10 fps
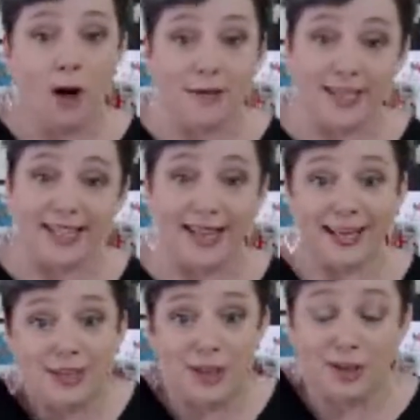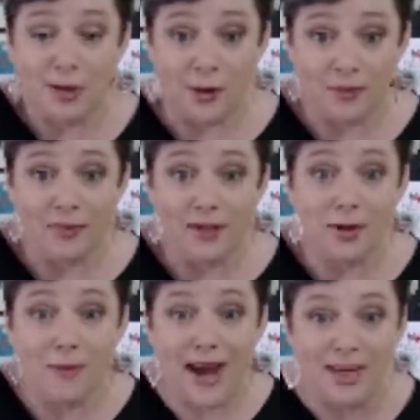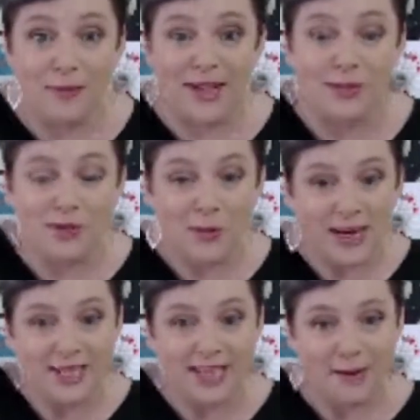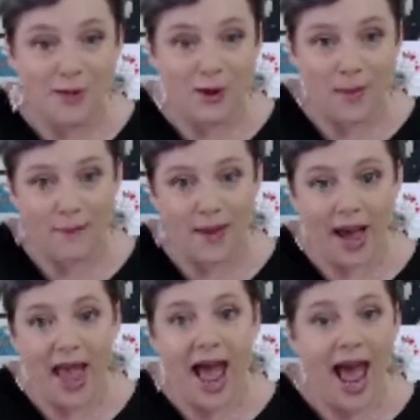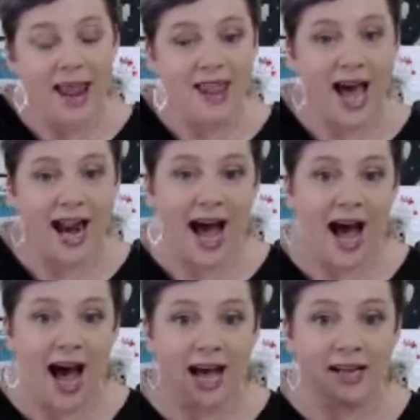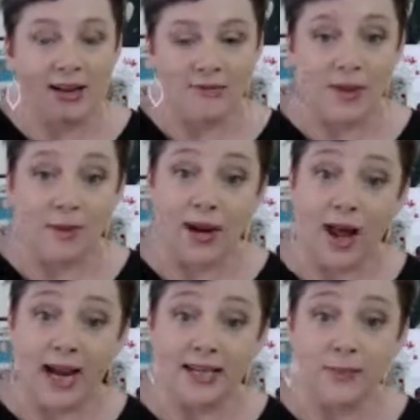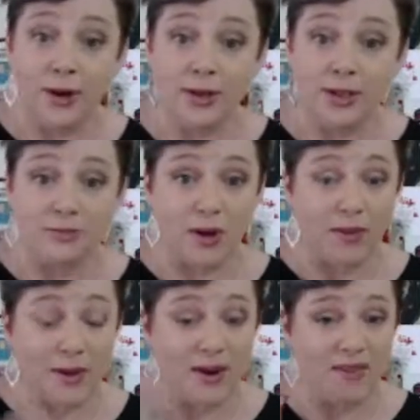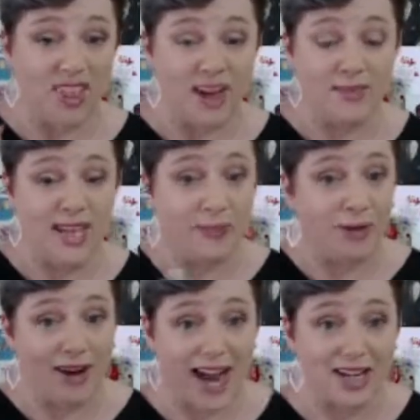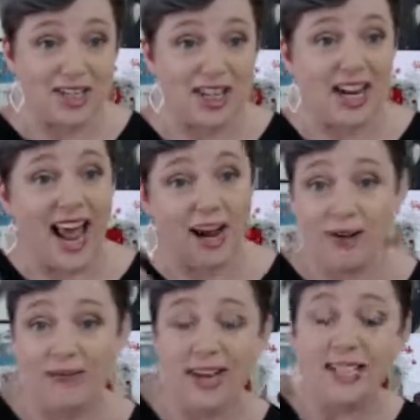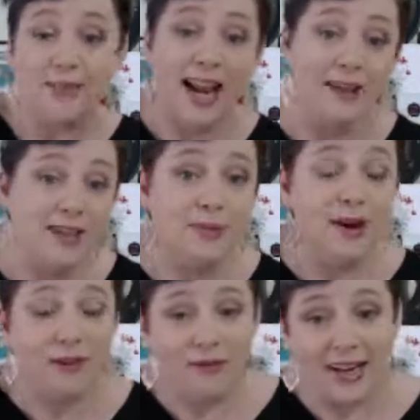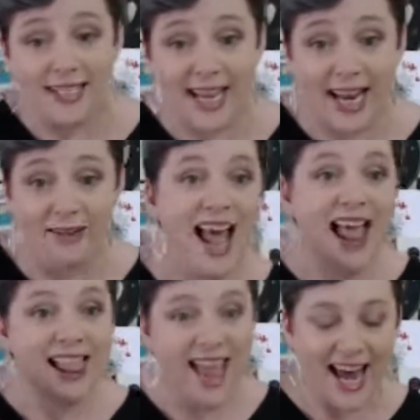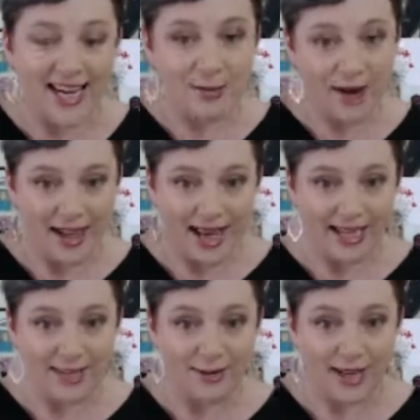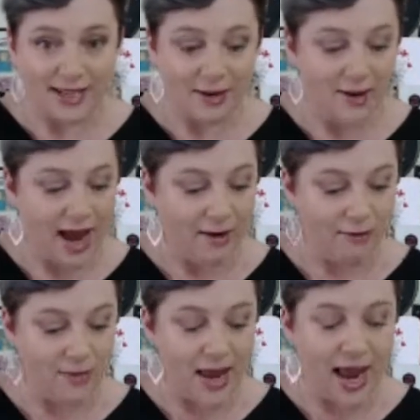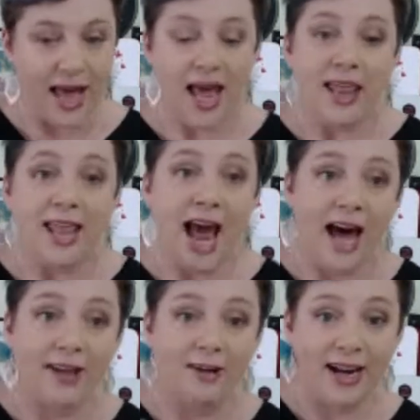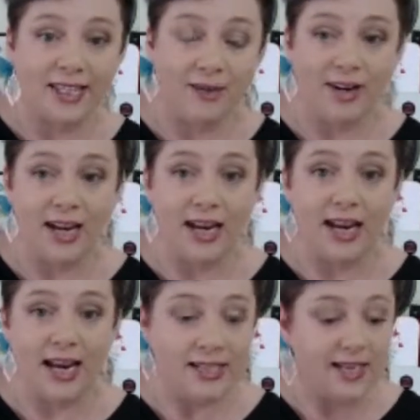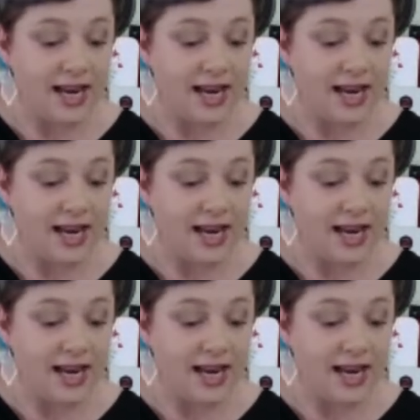obviously there's the two major ones which we can see per member, and that are if someone likes a post, so if they give a thumbs up, a reaction, angry face, smiley face, whatever face they give, that is one of the activities that we have from there. The other activity is